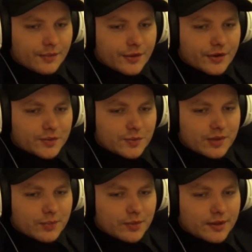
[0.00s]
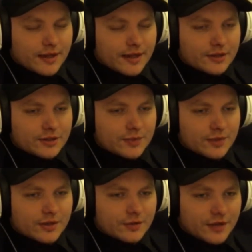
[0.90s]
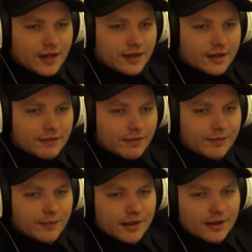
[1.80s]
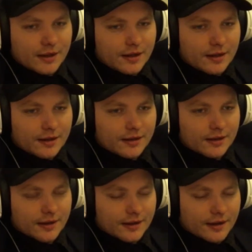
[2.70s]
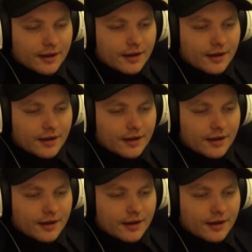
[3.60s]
Because people can't just be content with being like,